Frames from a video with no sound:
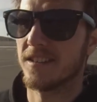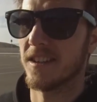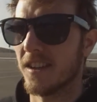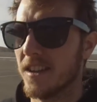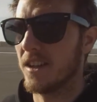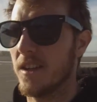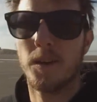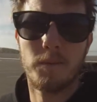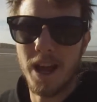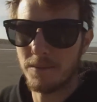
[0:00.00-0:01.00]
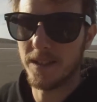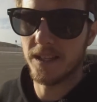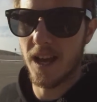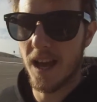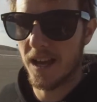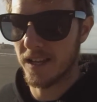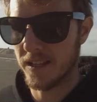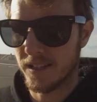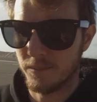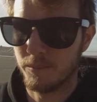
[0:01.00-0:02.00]
So maybe today,
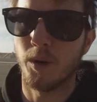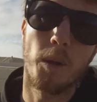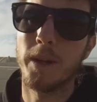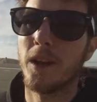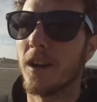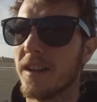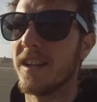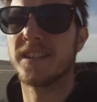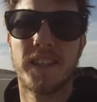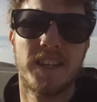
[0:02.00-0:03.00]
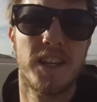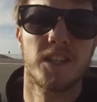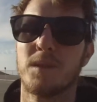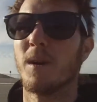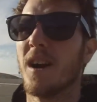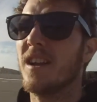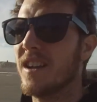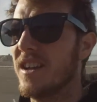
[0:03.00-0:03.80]
probably not in these conditions, but